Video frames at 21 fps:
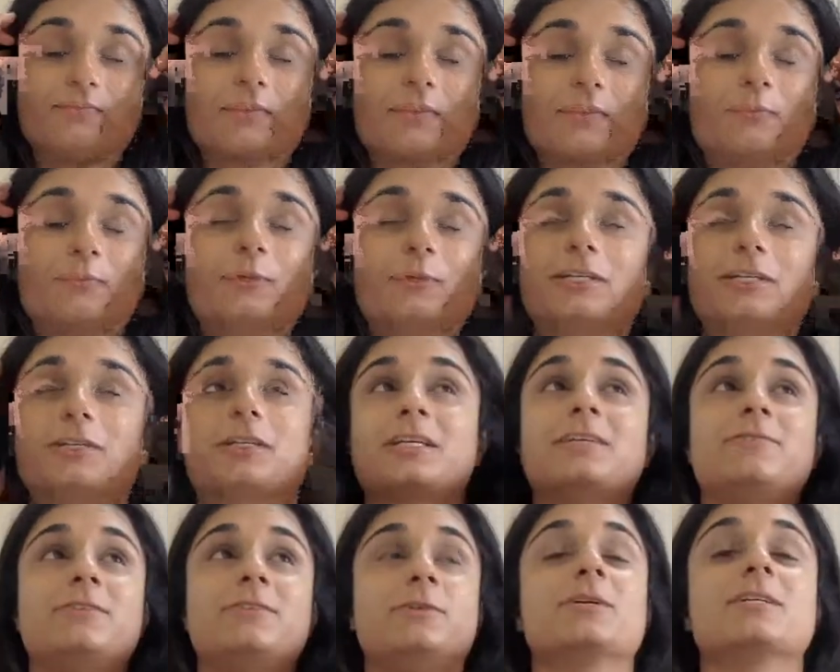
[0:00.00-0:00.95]
which
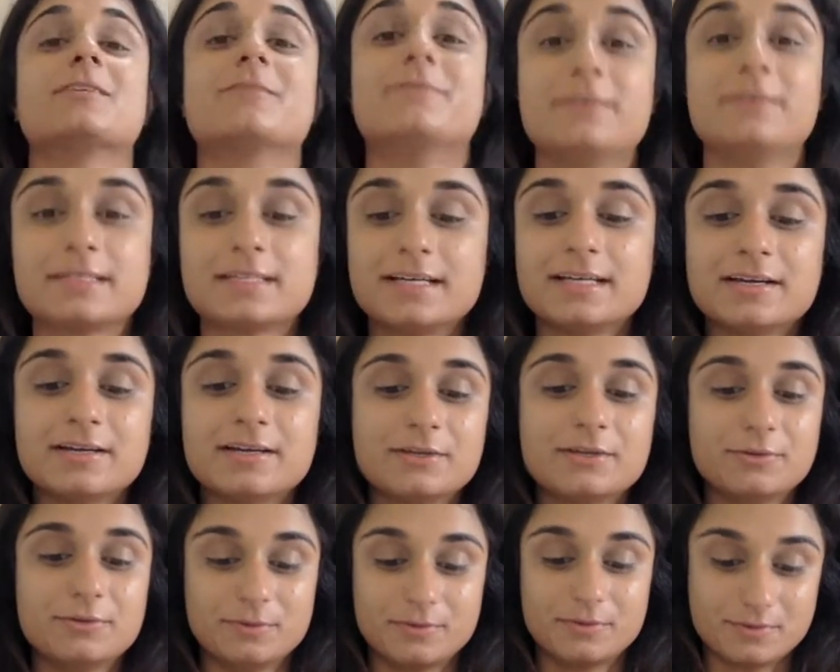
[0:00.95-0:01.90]
if you were to visit,
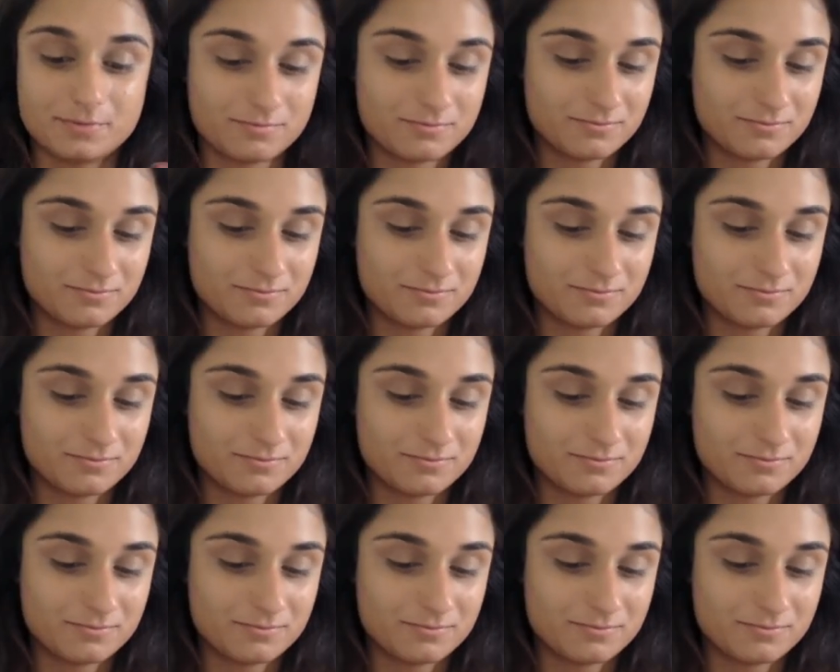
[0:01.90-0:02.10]
you would